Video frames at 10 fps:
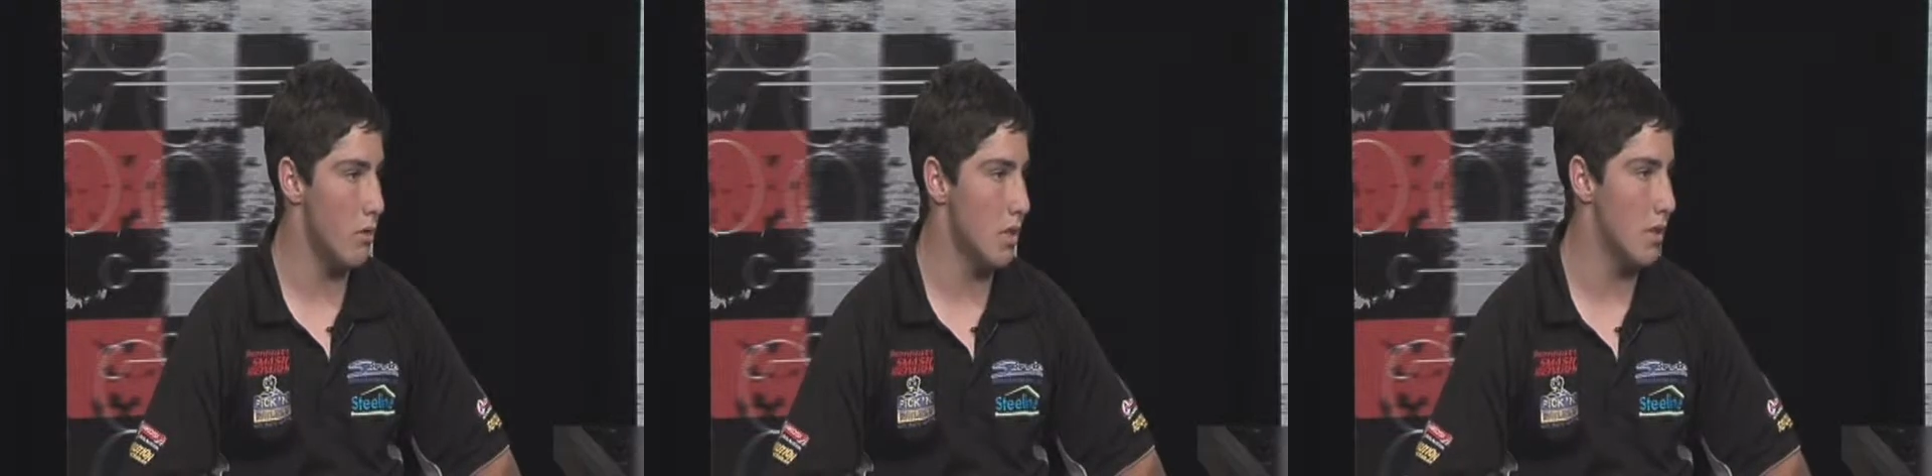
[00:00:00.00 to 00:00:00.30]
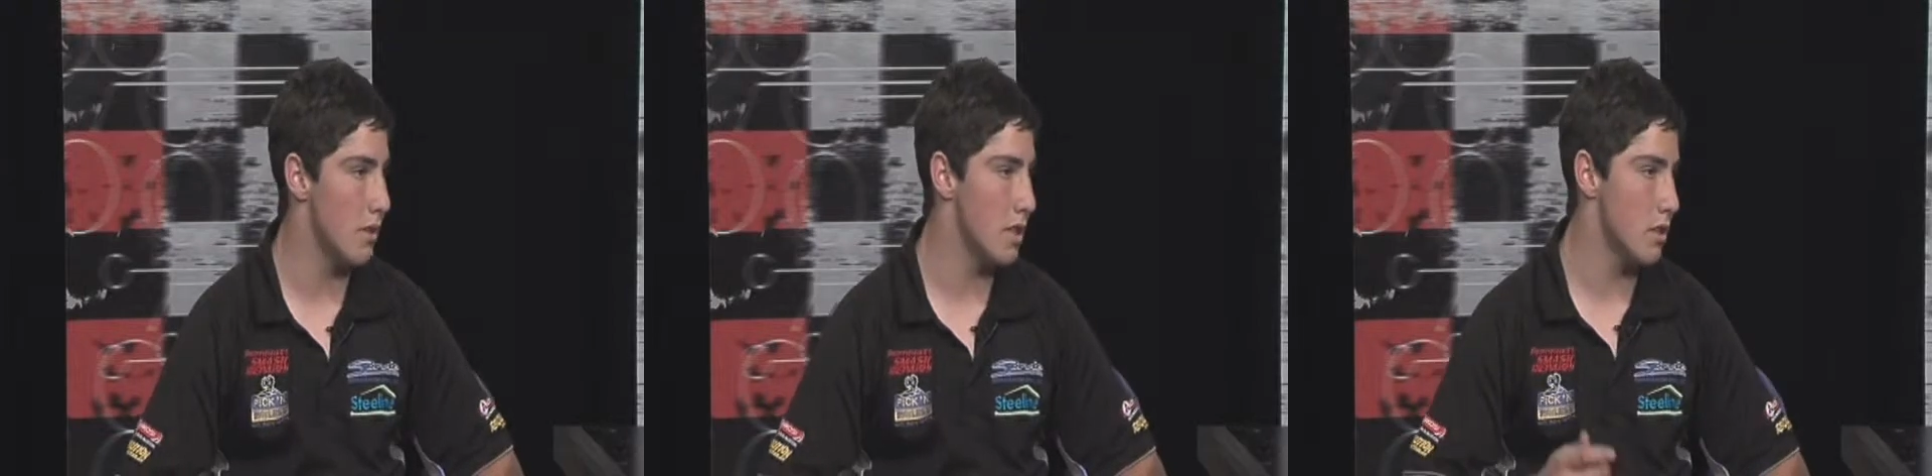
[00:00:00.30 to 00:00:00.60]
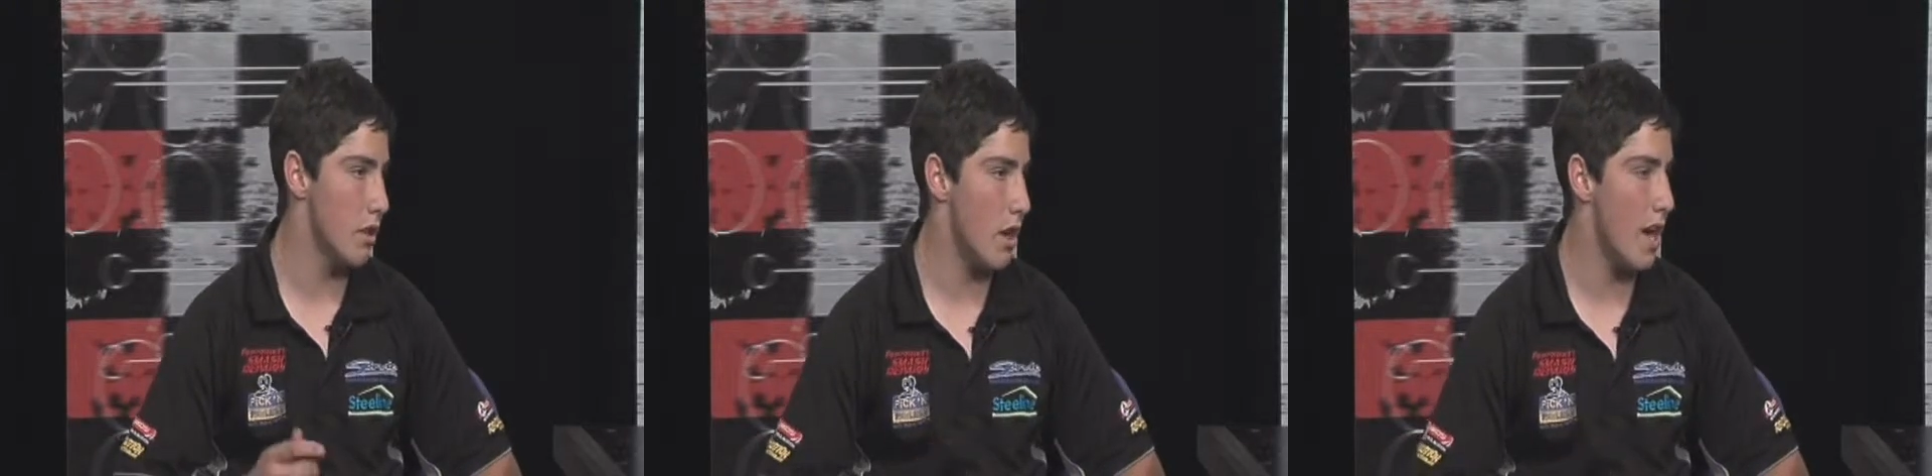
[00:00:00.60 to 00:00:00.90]
and there's a
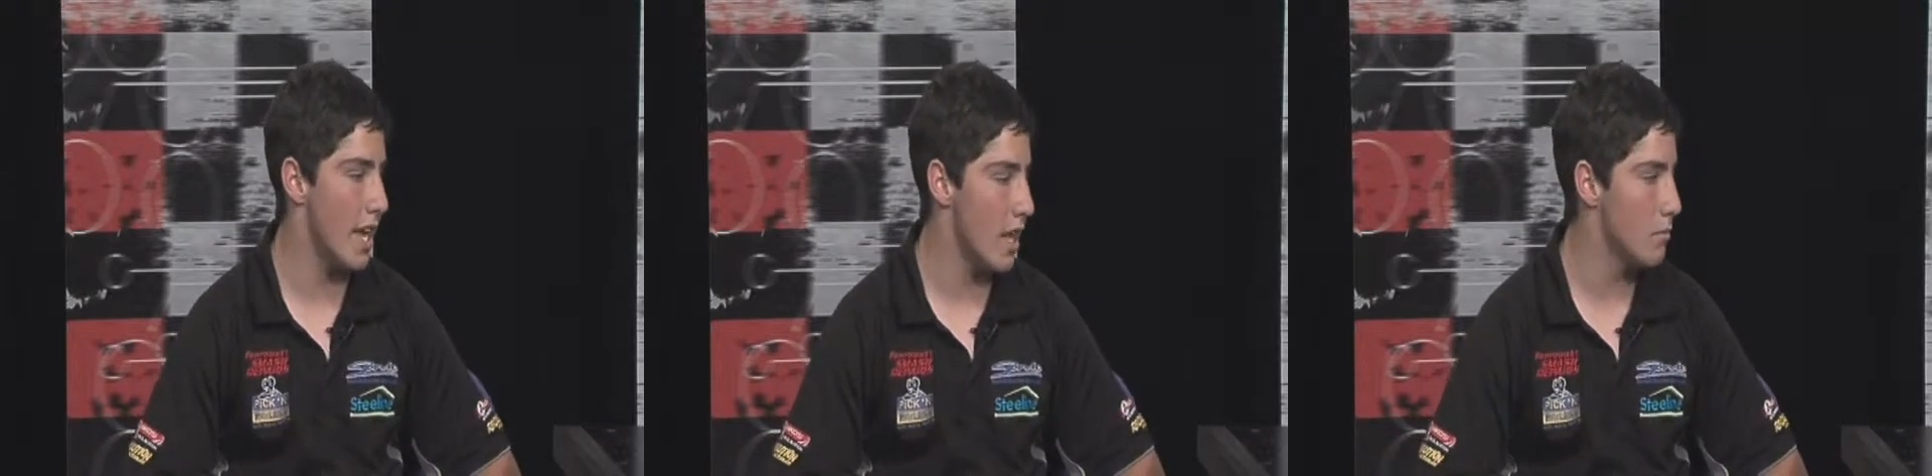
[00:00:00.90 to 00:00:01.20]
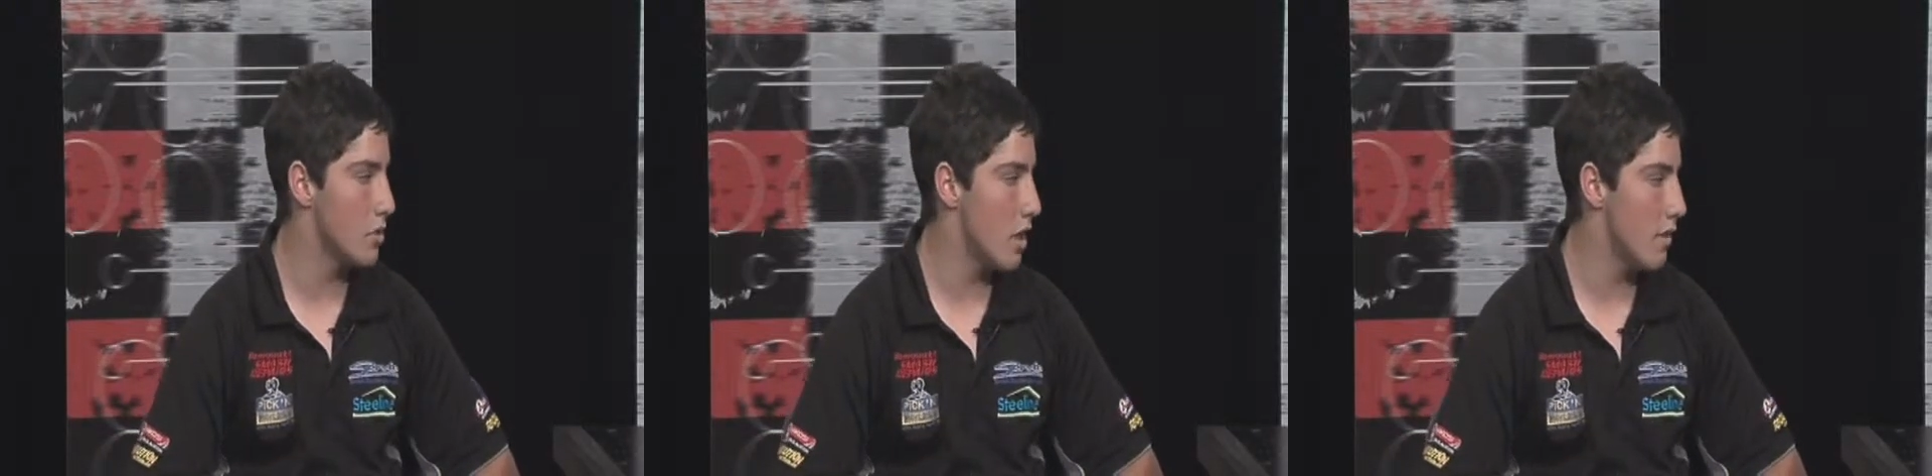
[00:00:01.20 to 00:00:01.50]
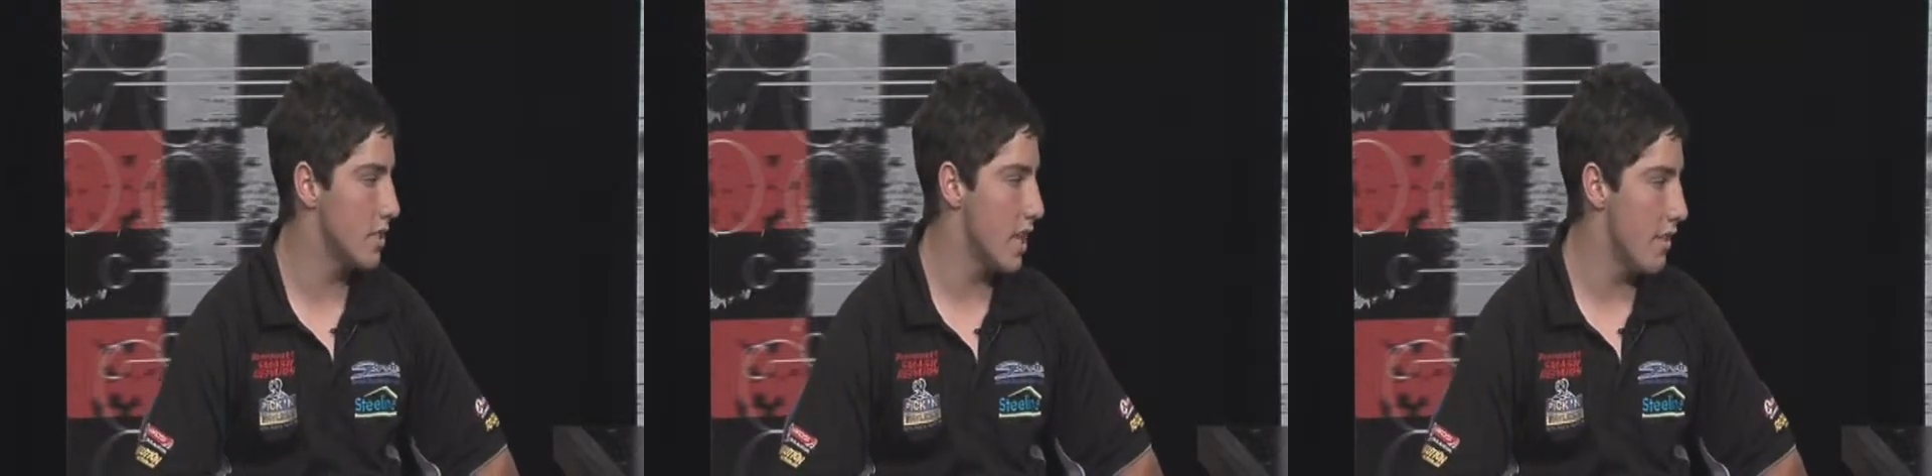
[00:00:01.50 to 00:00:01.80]
lot of high caliber
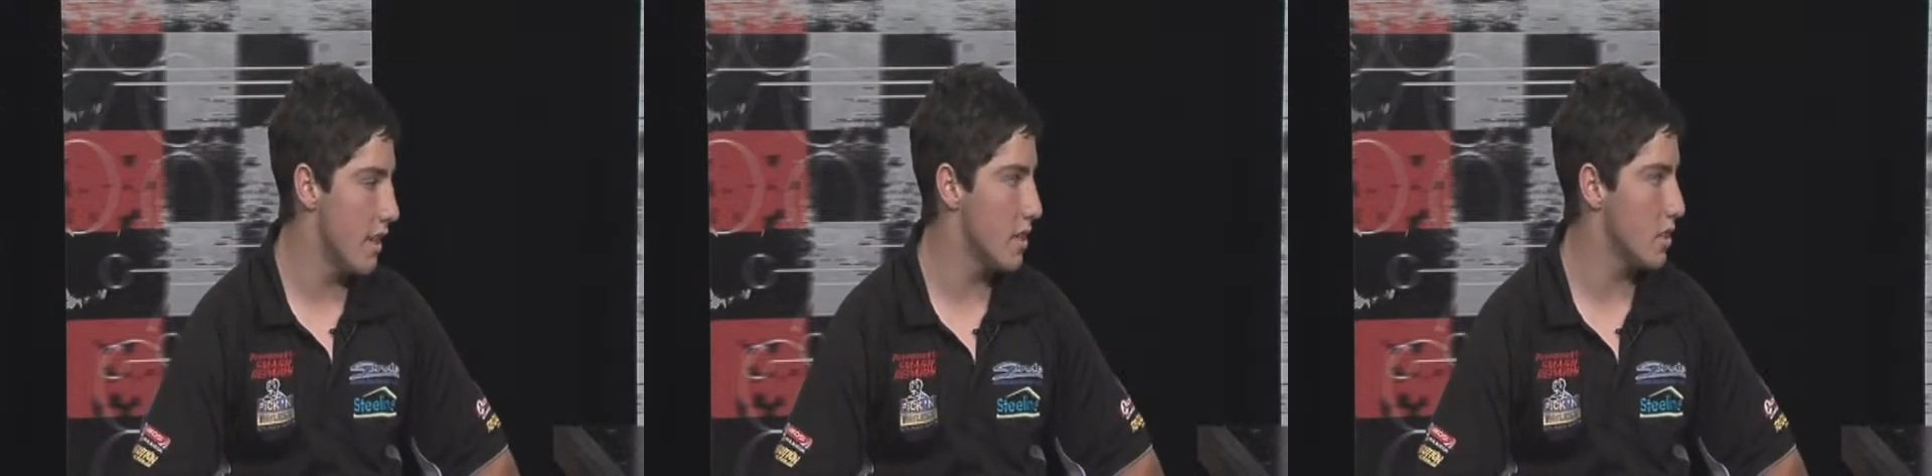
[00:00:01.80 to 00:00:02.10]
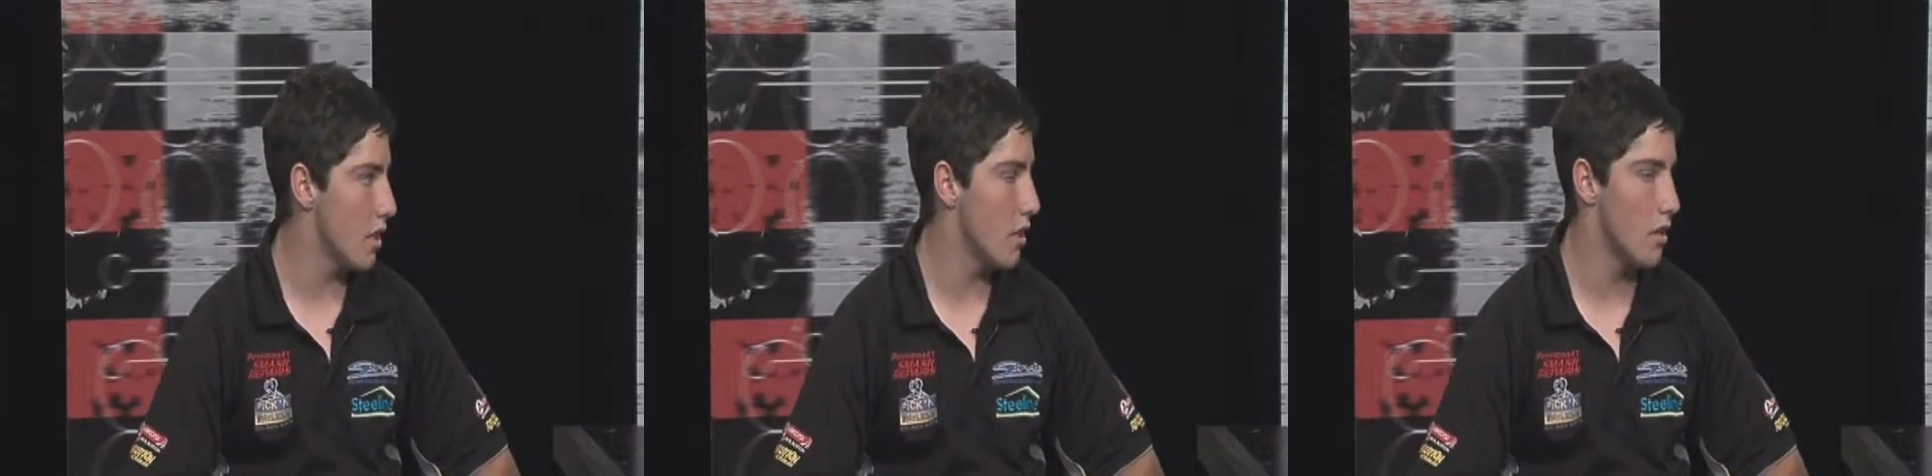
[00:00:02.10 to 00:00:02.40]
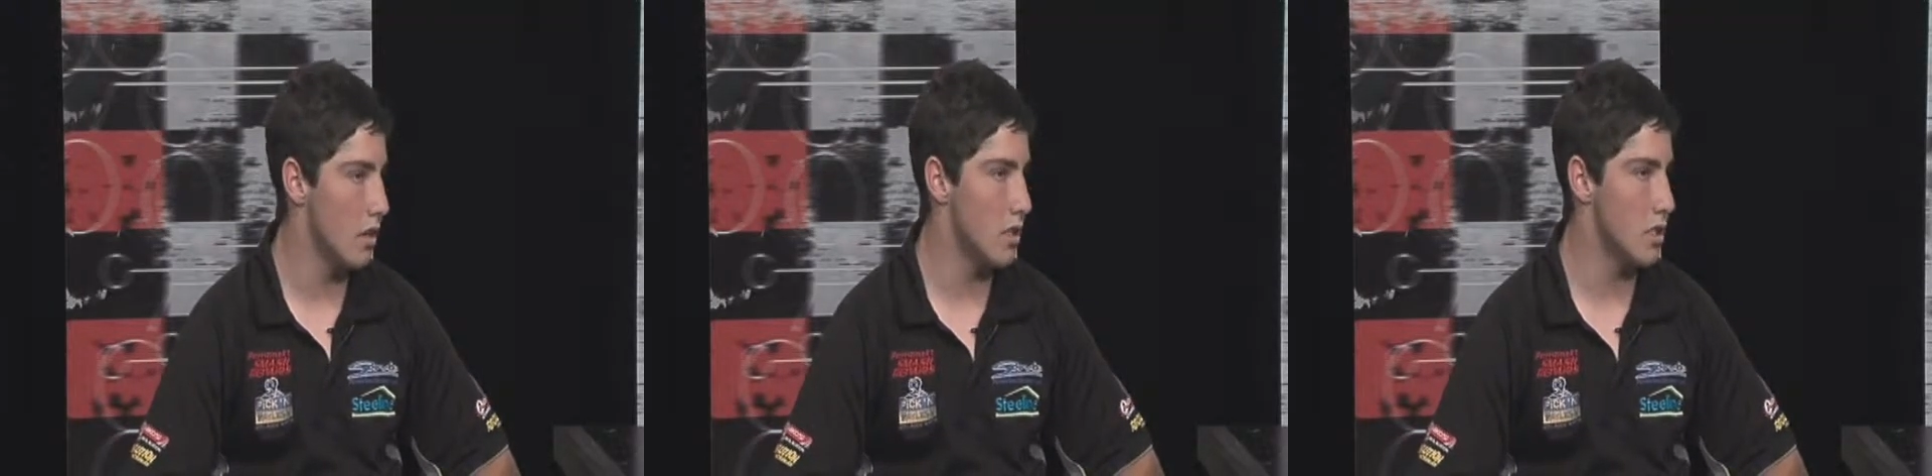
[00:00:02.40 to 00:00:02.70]
drivers out there, so to